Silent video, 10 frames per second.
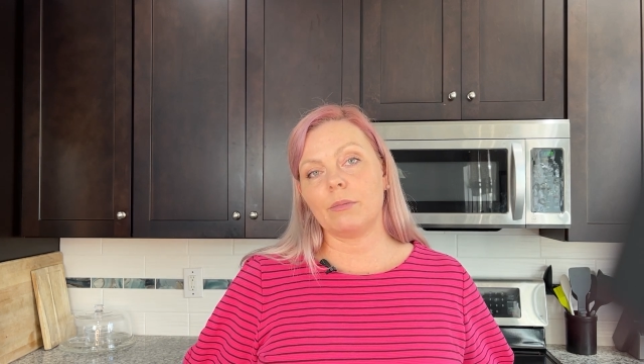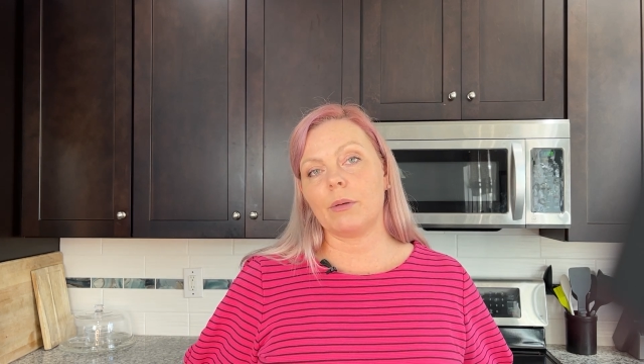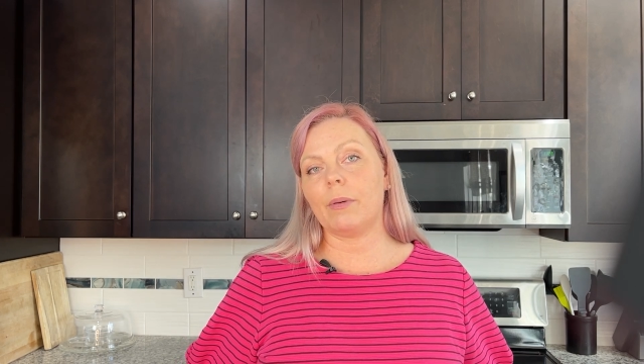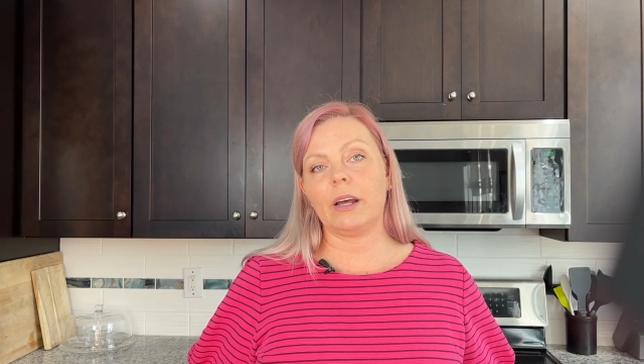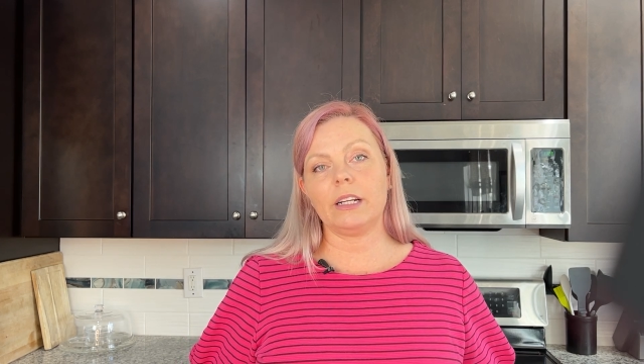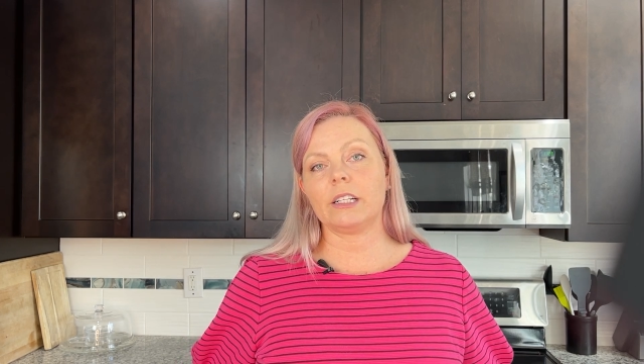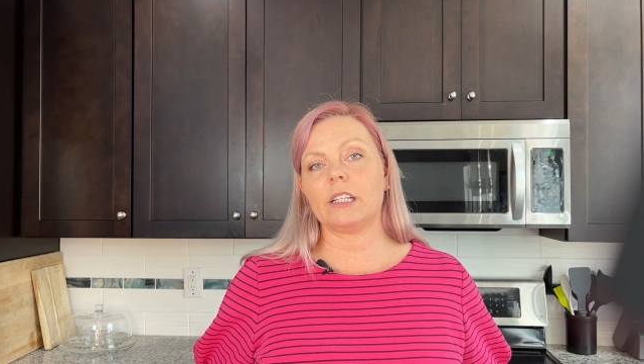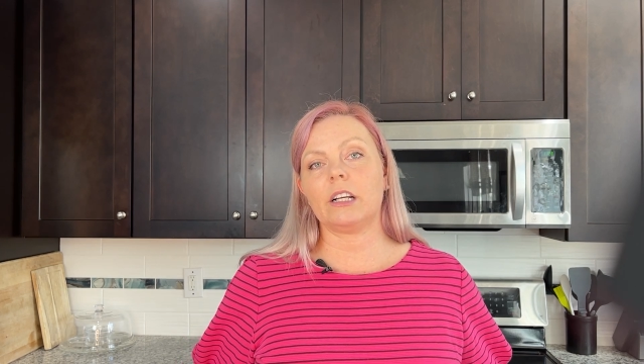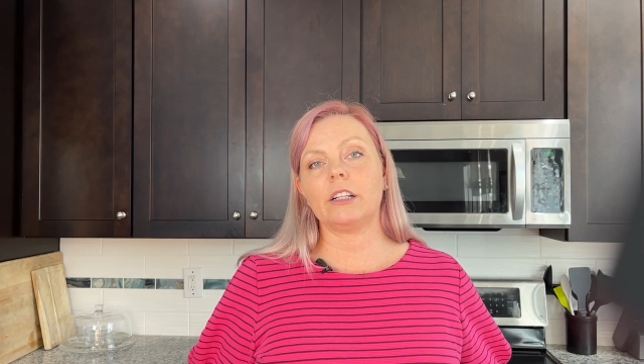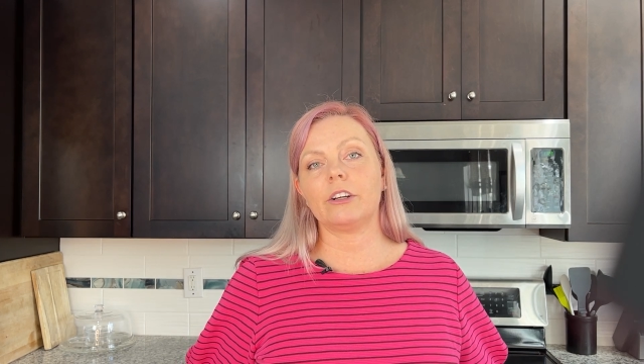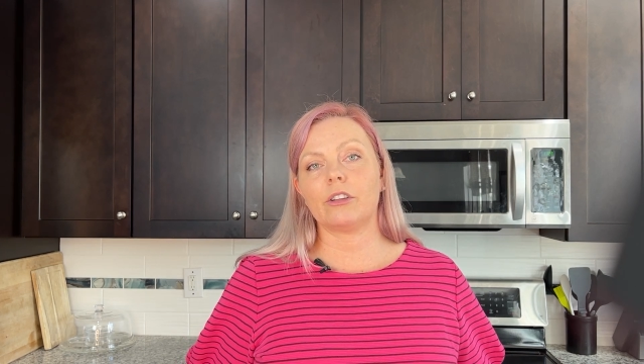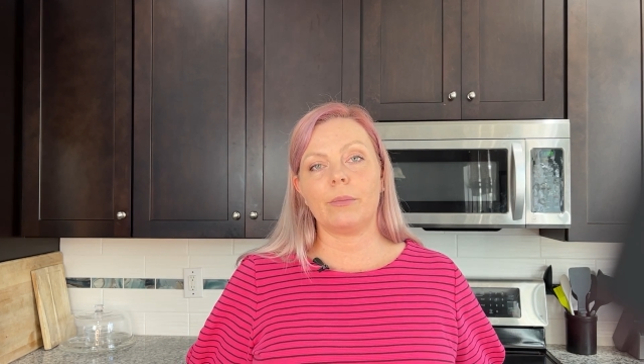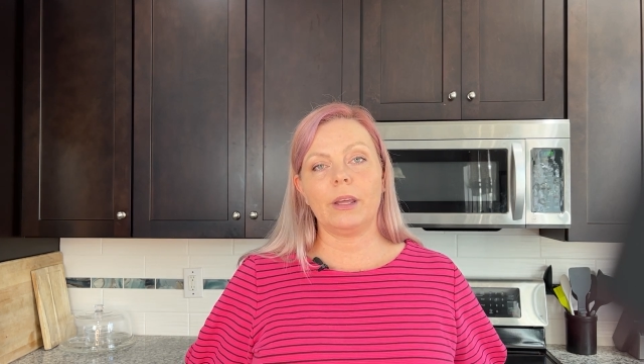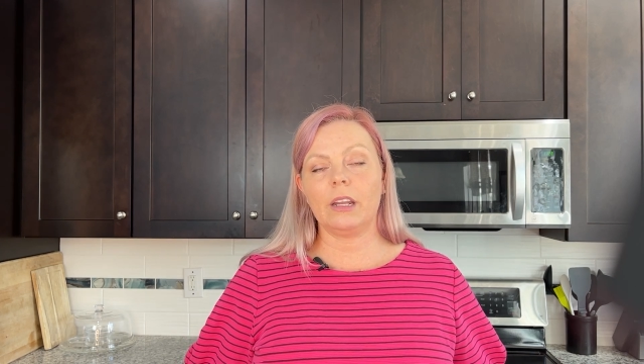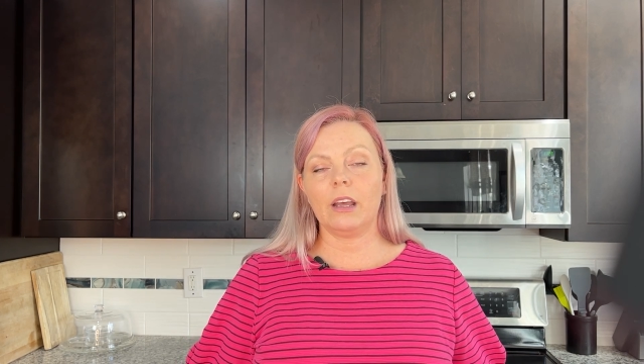The body doesn't clear them,
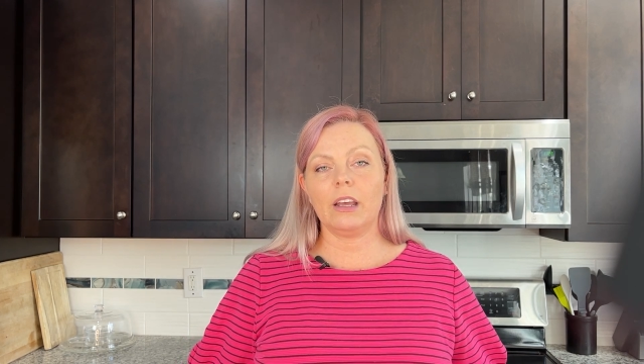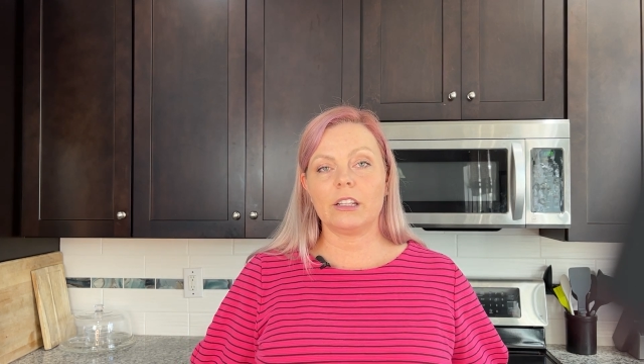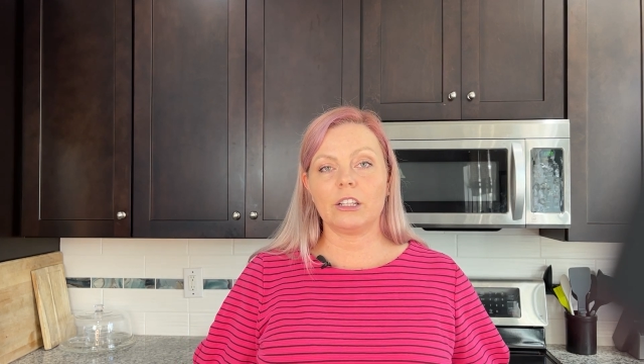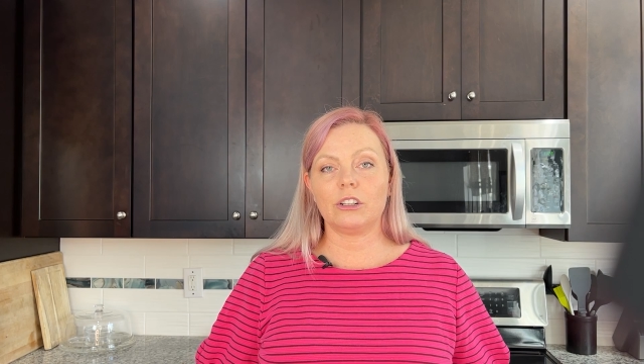and it's a